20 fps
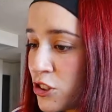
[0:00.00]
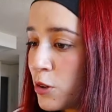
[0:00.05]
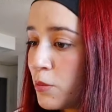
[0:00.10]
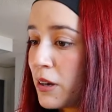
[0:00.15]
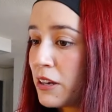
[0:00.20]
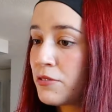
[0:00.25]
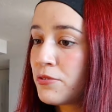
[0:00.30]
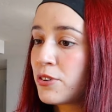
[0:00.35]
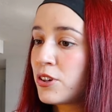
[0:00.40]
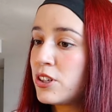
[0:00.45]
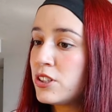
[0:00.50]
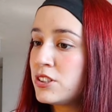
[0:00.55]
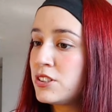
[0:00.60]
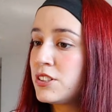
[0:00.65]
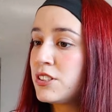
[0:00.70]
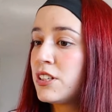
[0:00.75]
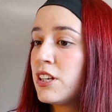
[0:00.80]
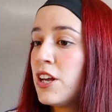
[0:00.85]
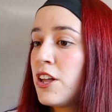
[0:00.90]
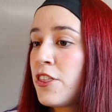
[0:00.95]
So my
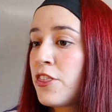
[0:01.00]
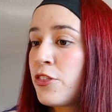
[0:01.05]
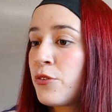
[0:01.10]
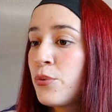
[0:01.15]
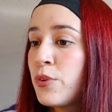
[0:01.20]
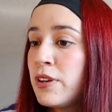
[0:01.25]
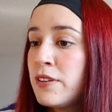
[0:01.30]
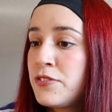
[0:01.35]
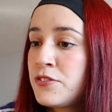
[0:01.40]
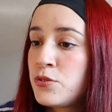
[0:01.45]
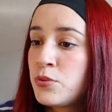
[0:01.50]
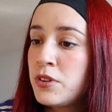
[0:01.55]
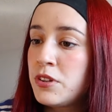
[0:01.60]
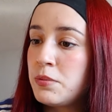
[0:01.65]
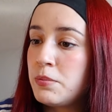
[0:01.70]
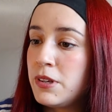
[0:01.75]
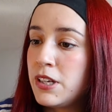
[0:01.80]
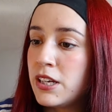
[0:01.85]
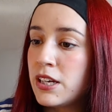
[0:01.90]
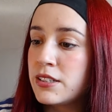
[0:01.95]
first thrift with
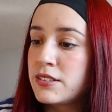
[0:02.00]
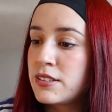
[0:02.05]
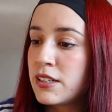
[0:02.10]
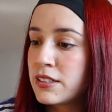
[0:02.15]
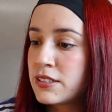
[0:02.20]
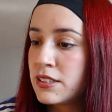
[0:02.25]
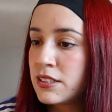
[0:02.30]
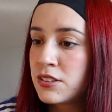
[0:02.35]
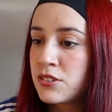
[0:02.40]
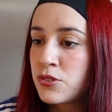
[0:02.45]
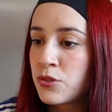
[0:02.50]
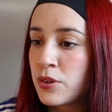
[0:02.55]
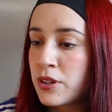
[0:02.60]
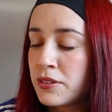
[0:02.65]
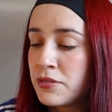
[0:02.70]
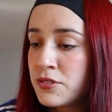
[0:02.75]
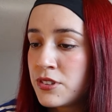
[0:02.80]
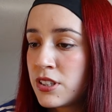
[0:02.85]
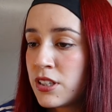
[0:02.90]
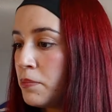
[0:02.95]
me at Texas
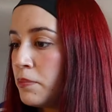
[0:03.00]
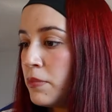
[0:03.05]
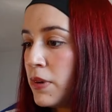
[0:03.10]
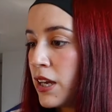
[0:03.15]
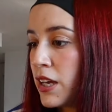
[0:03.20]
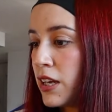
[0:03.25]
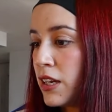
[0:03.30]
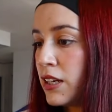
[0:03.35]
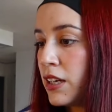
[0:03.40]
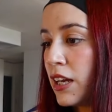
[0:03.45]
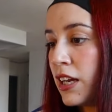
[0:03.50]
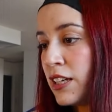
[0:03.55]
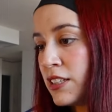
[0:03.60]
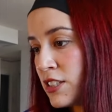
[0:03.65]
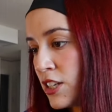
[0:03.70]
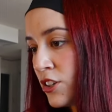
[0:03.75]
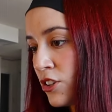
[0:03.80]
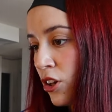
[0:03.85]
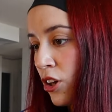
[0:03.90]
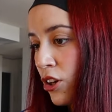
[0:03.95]
Thrift made
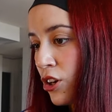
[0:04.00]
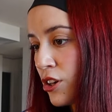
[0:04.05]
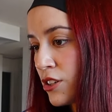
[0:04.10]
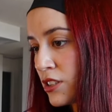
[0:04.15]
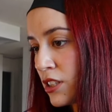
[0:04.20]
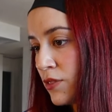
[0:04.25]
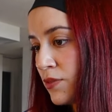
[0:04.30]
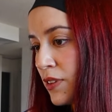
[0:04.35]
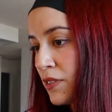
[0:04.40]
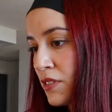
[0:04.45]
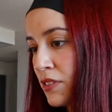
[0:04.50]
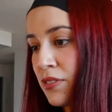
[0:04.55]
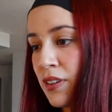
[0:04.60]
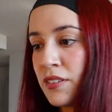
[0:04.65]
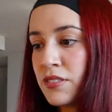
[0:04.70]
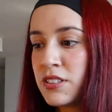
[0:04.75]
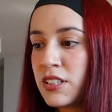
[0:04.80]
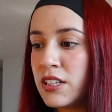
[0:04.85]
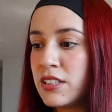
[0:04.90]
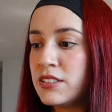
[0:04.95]

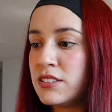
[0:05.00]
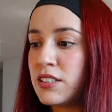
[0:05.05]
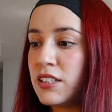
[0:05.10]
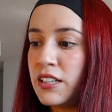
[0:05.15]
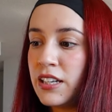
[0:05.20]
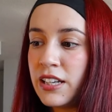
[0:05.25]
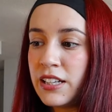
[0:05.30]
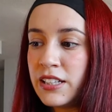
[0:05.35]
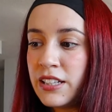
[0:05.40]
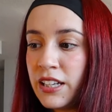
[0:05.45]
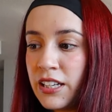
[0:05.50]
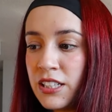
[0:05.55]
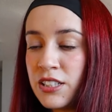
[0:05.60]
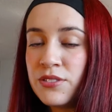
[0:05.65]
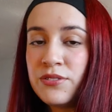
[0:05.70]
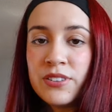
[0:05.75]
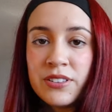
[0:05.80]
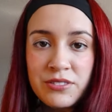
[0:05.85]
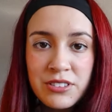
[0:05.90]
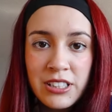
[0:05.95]
$18.55 and I gained
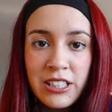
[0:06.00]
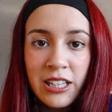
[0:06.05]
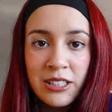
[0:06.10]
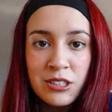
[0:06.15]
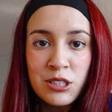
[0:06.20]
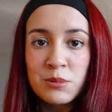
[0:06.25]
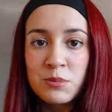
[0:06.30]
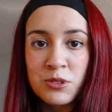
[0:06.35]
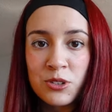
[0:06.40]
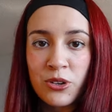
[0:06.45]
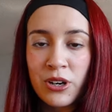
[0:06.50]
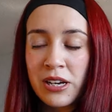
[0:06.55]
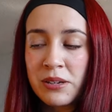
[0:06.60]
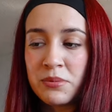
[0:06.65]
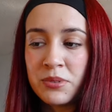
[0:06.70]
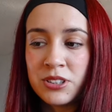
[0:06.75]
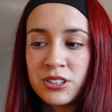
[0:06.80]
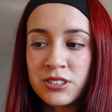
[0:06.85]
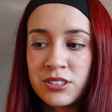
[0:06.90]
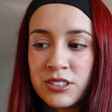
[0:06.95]
59
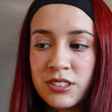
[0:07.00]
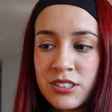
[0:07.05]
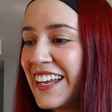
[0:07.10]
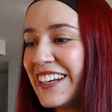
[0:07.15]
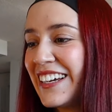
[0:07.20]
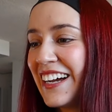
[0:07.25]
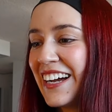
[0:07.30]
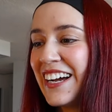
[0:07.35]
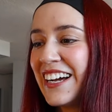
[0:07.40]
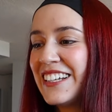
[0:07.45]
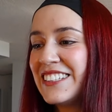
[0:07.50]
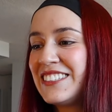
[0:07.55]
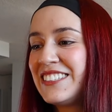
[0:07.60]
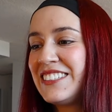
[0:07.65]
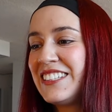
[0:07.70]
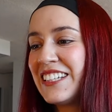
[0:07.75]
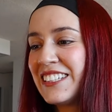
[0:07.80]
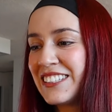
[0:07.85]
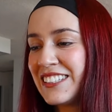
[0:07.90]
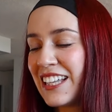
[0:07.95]
subscribers. And it has
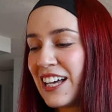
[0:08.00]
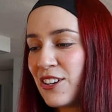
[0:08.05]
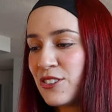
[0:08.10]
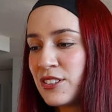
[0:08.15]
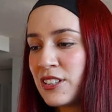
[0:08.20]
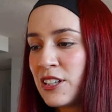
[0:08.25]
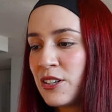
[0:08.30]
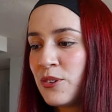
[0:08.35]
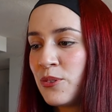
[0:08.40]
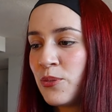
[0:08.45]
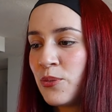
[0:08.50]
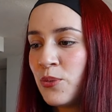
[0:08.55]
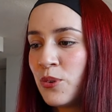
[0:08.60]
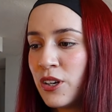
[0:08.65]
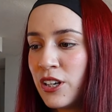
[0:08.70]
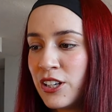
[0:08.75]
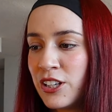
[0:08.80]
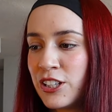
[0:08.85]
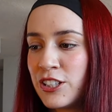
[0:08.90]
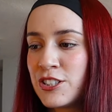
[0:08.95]

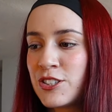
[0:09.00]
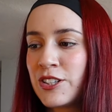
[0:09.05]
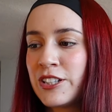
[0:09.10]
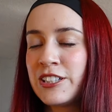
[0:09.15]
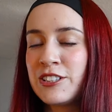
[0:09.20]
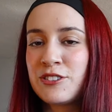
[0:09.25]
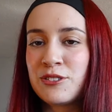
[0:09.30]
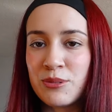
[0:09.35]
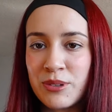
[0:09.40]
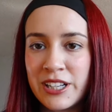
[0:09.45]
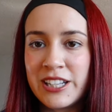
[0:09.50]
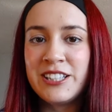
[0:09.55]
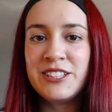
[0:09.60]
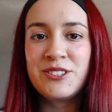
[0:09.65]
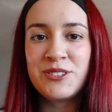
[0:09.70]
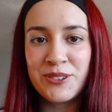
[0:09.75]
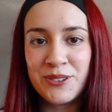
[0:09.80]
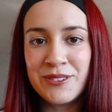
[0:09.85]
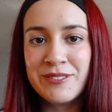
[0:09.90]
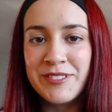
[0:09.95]

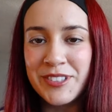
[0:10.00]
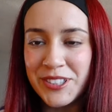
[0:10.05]
6,122